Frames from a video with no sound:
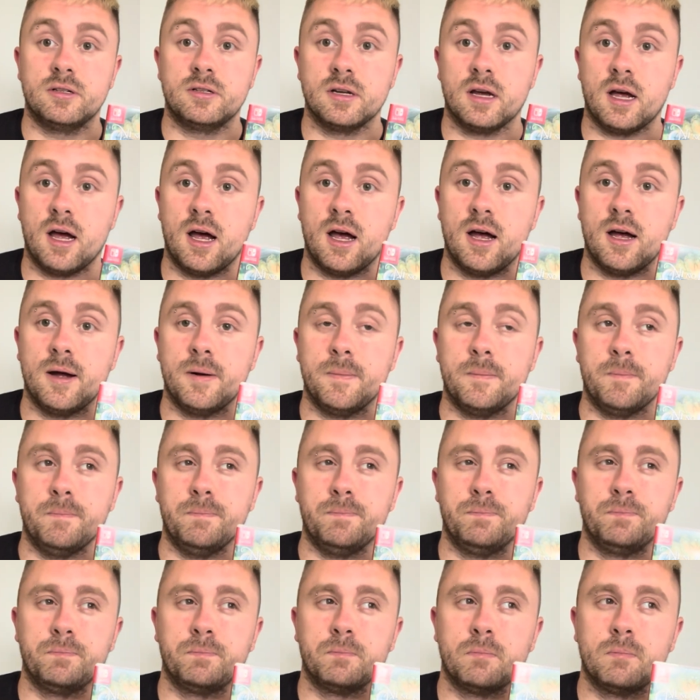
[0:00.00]

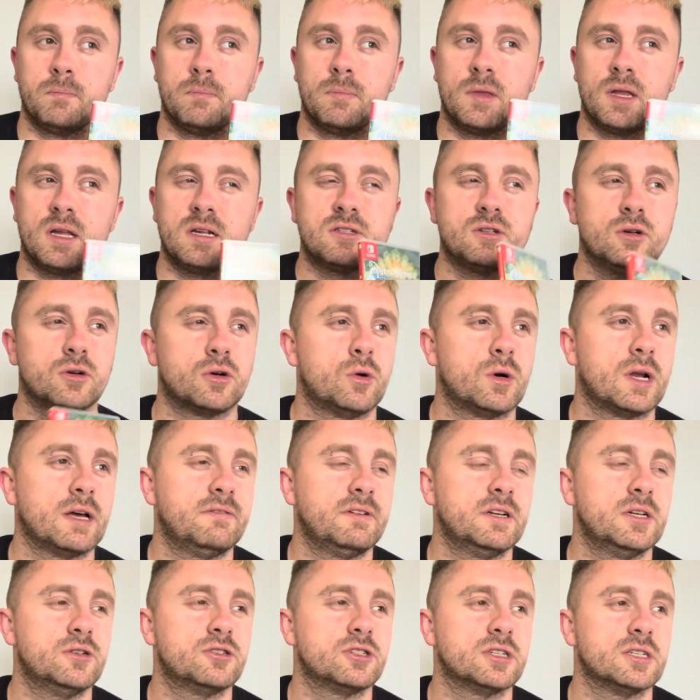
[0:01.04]
it's not called
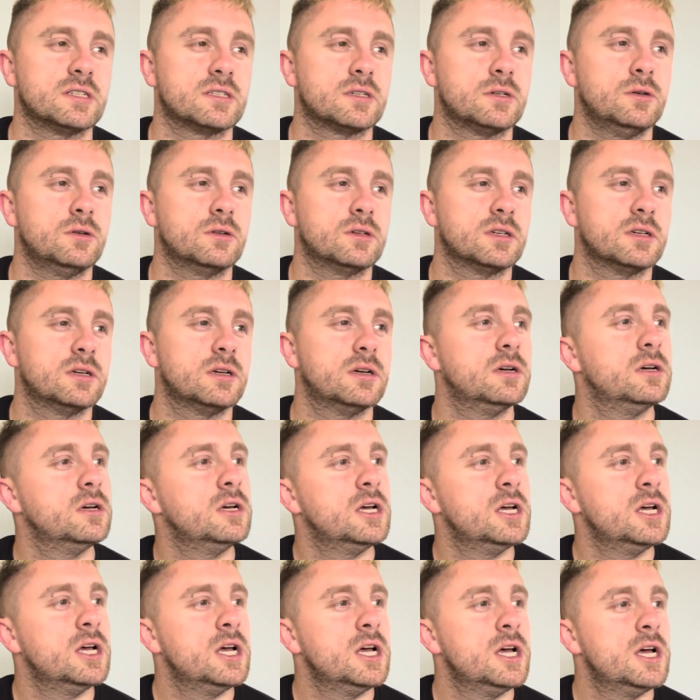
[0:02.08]
evolution, it's called
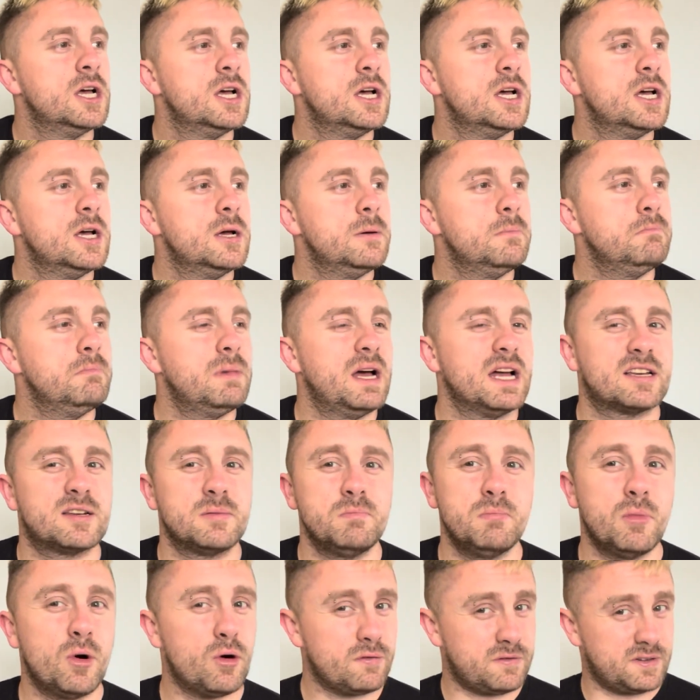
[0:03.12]

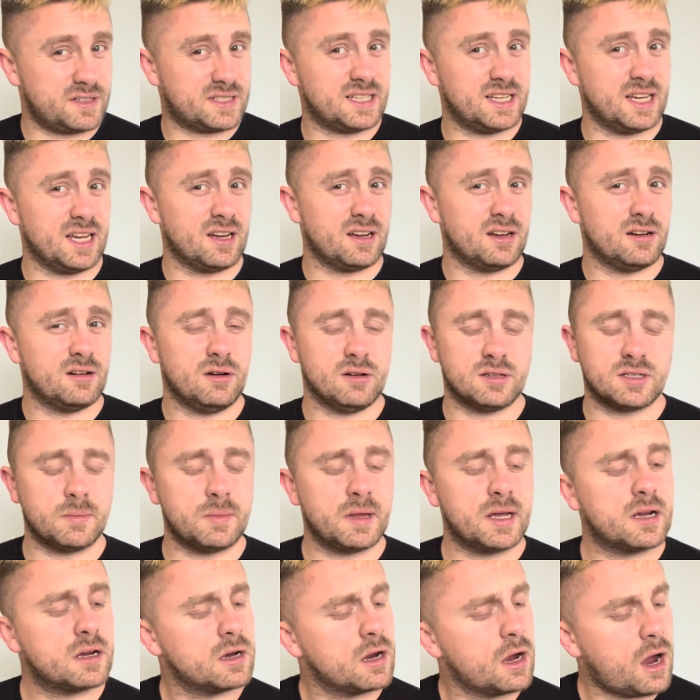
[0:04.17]
metamorphosing or
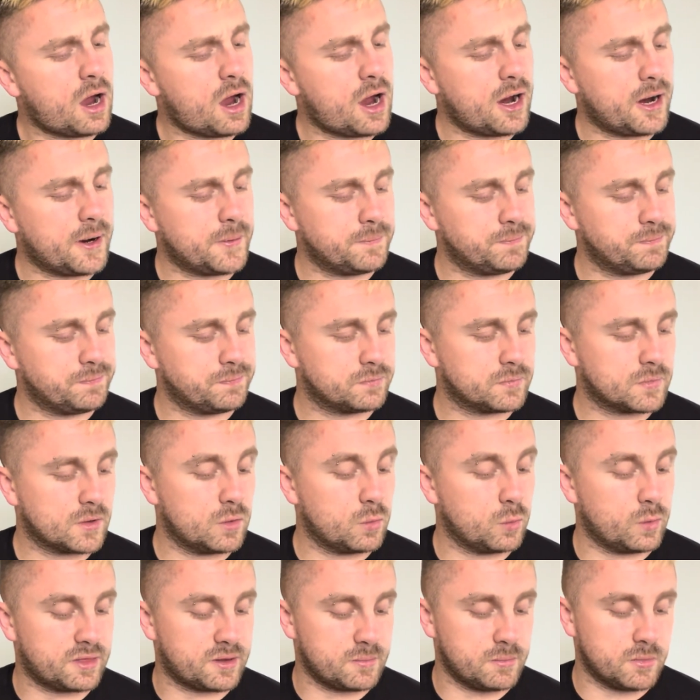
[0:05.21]
something
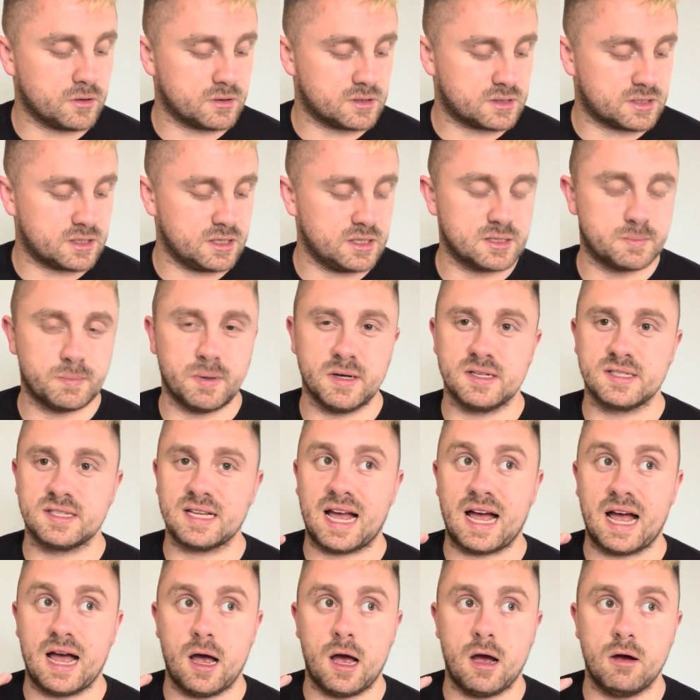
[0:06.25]
with the monsters, but it's
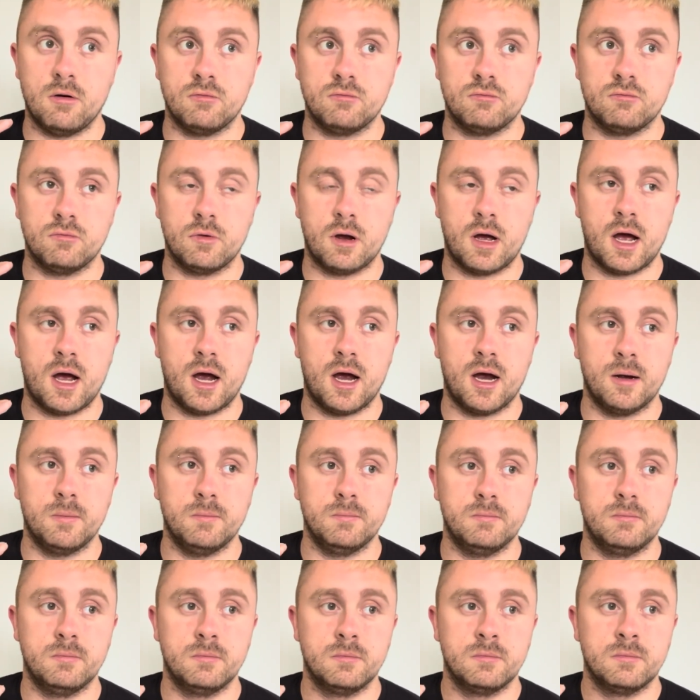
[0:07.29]

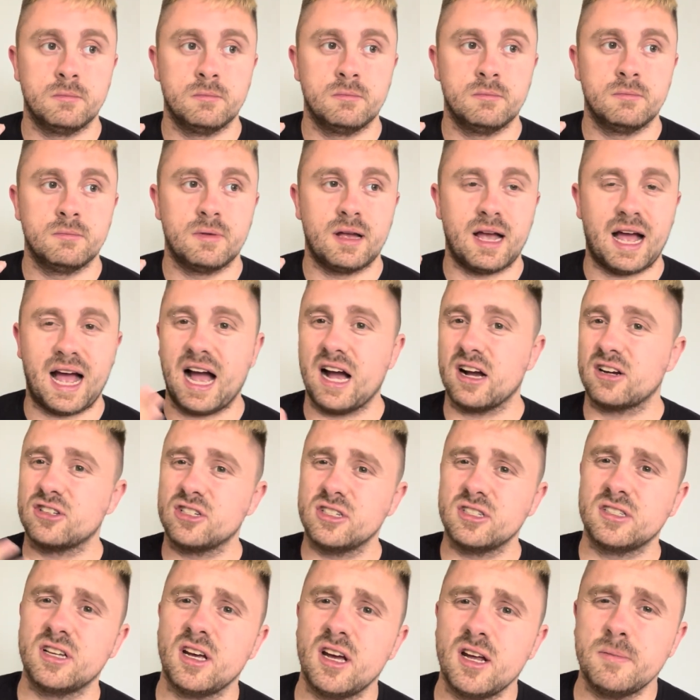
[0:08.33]

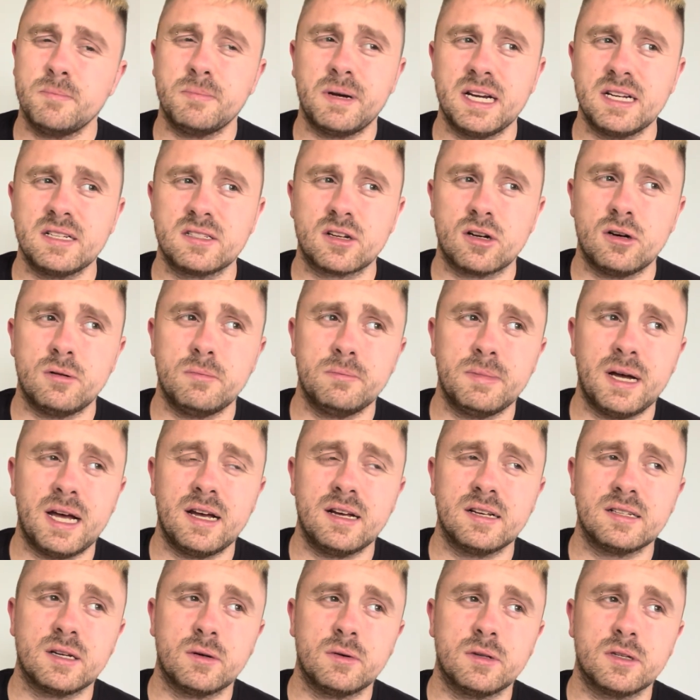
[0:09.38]
action turn-based combat,
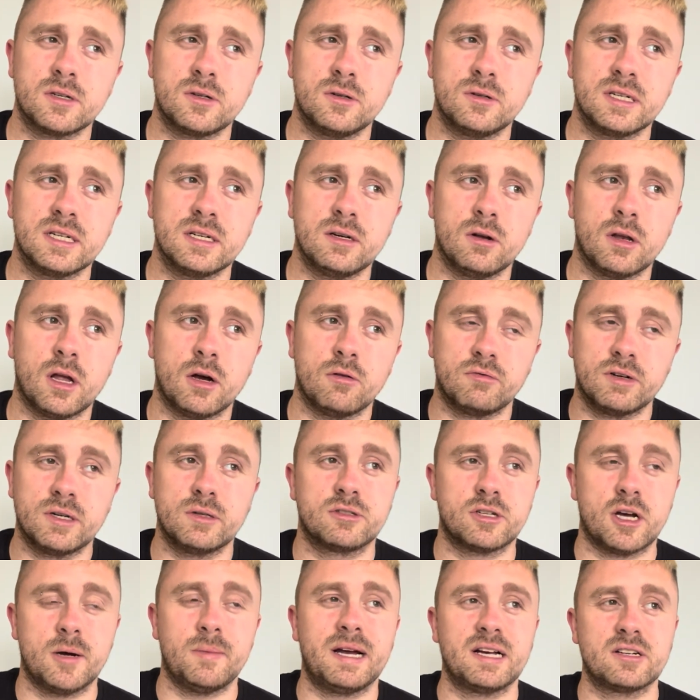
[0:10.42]
is that what they called it, or like
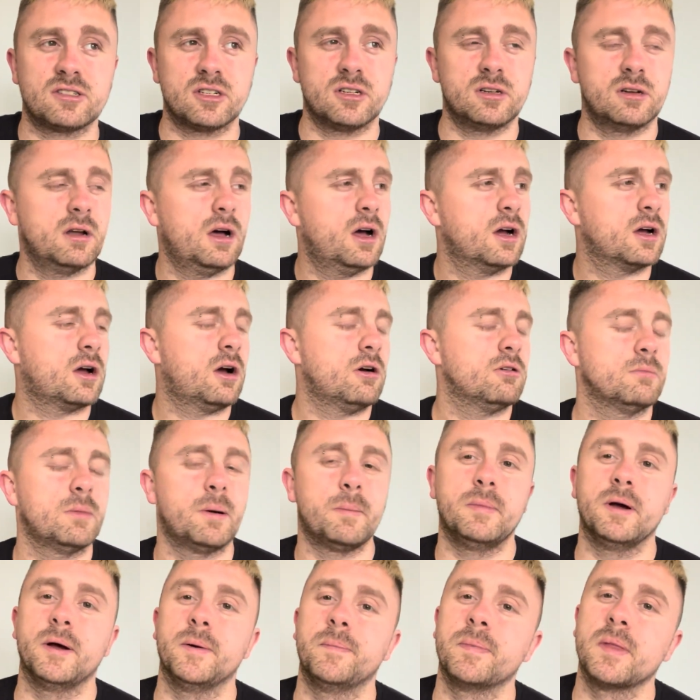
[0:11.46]
real-time action, I can't
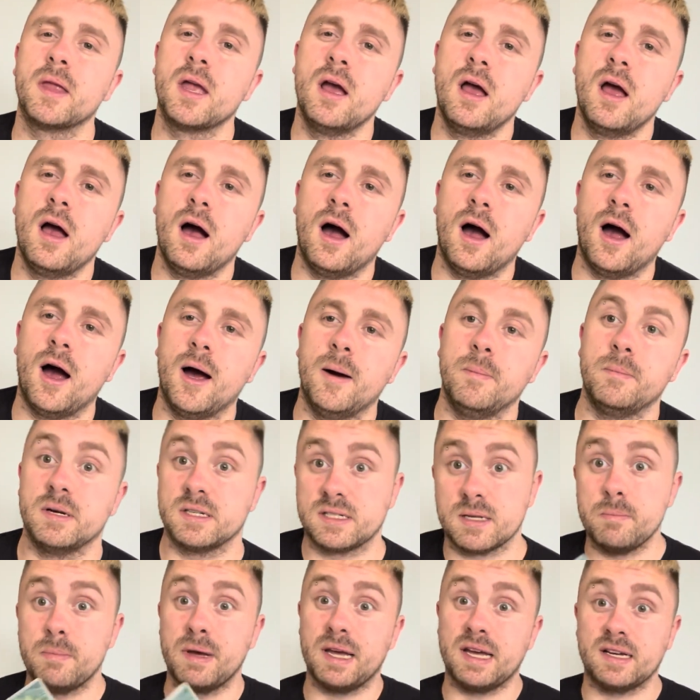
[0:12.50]
remember. But it's
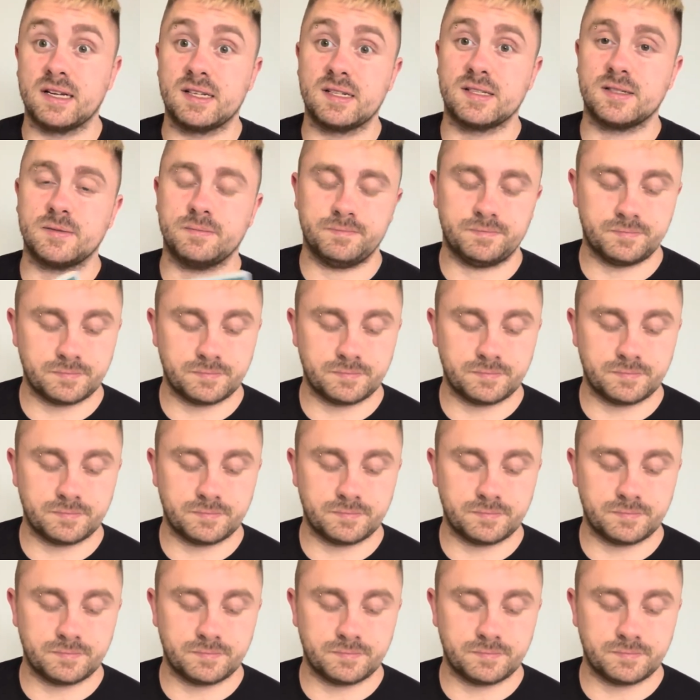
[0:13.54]
a mix.